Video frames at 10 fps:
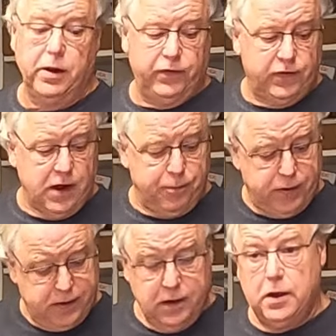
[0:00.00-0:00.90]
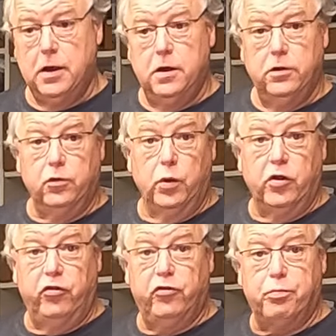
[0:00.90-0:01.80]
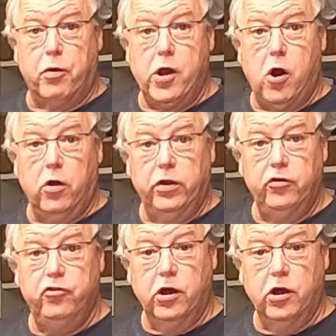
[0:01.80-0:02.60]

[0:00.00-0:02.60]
mixed up so we could spray all these